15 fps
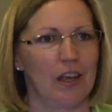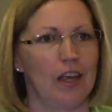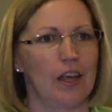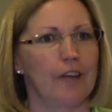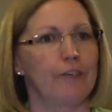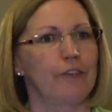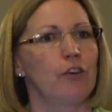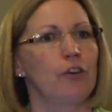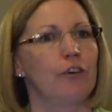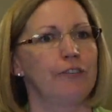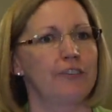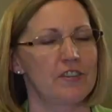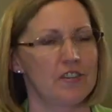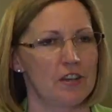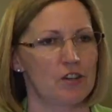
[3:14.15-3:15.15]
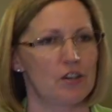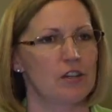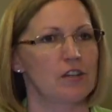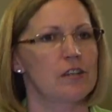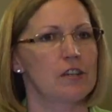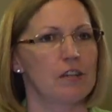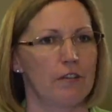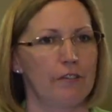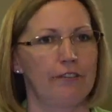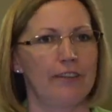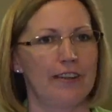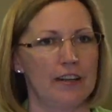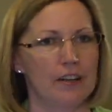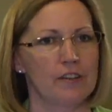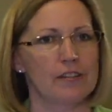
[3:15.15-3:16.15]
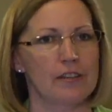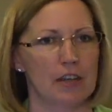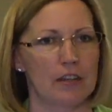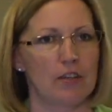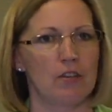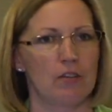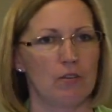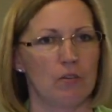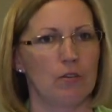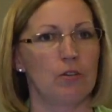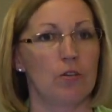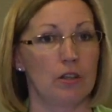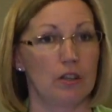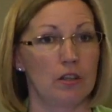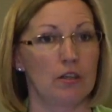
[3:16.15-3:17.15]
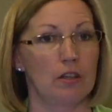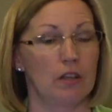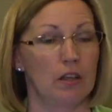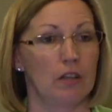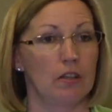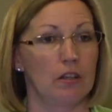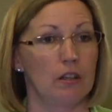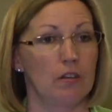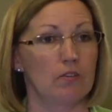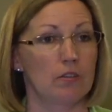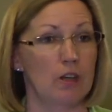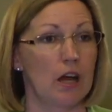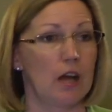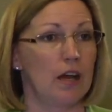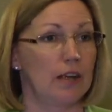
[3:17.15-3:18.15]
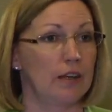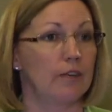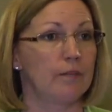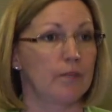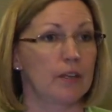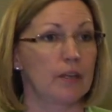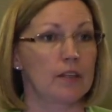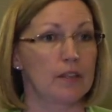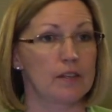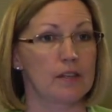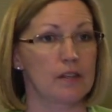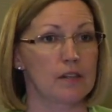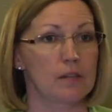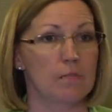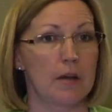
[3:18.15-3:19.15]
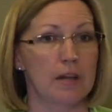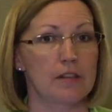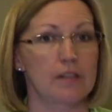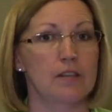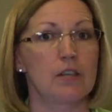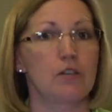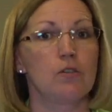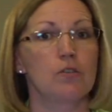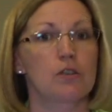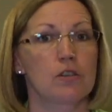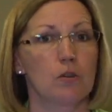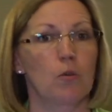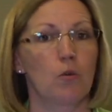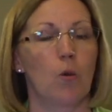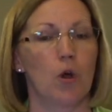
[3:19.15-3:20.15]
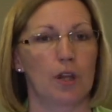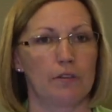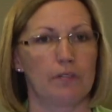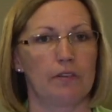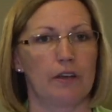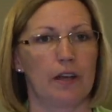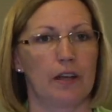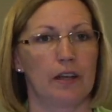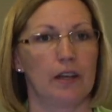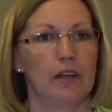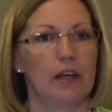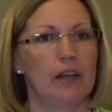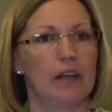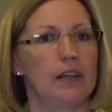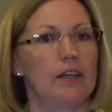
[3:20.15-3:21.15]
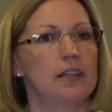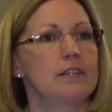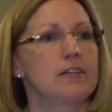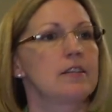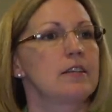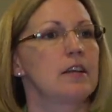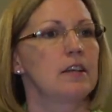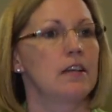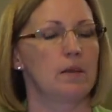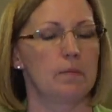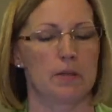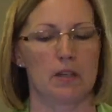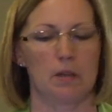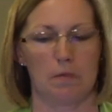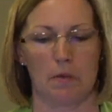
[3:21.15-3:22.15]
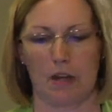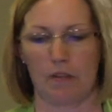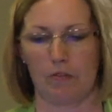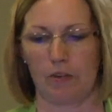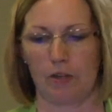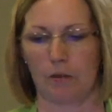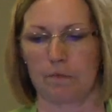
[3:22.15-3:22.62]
If your physician still feels that you could, die in 6 months, then you still qualify, and it is an unlimited benefit.